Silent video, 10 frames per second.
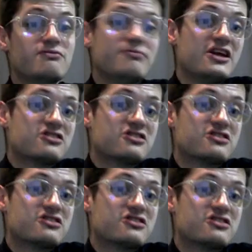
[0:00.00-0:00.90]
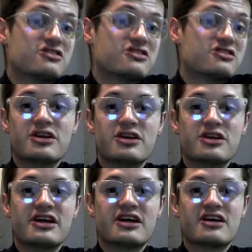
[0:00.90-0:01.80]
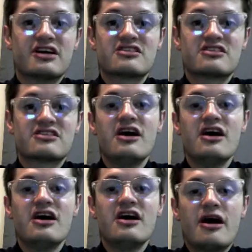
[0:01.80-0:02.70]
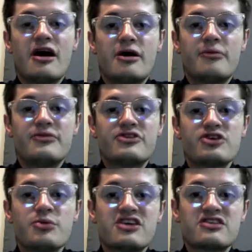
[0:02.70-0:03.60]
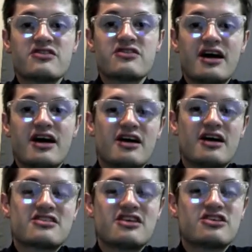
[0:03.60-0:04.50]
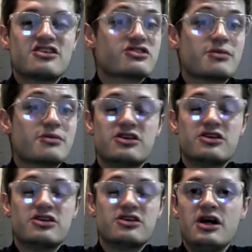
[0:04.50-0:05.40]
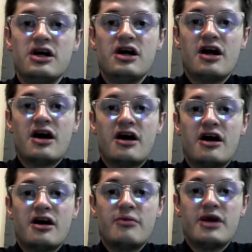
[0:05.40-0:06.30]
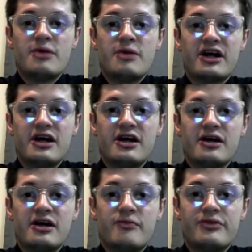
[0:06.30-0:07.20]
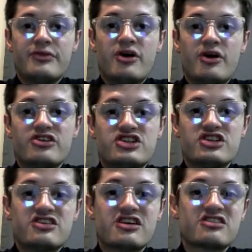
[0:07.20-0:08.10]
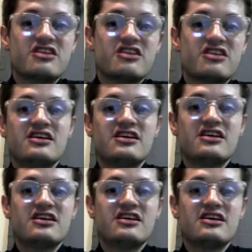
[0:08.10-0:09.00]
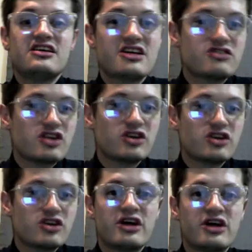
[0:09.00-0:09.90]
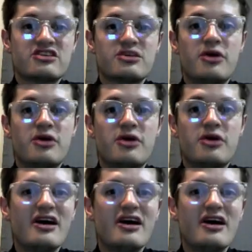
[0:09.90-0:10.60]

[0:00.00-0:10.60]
it's just a hard opening to play against. So because of that, I decided to go for something new and play pawn to g6. And the idea here is instead of trying to hold on to the pawn,